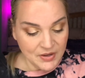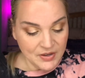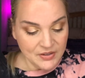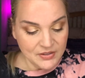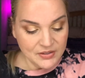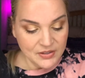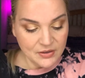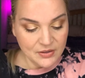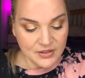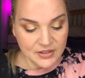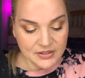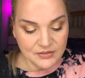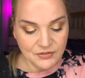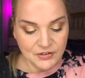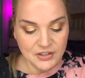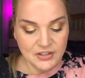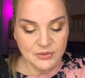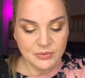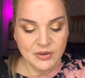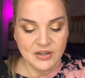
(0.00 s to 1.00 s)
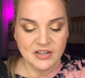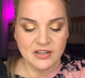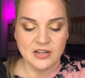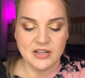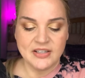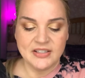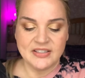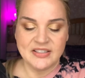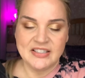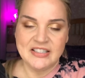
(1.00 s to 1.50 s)
So this first one
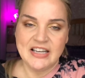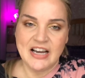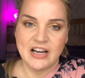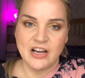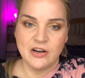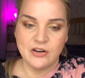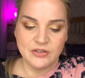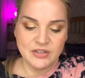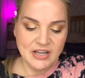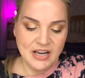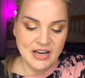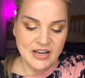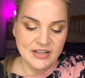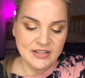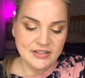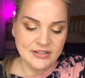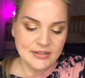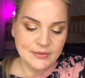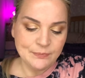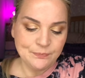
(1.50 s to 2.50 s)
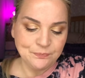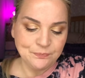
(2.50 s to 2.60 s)
is Deco Days.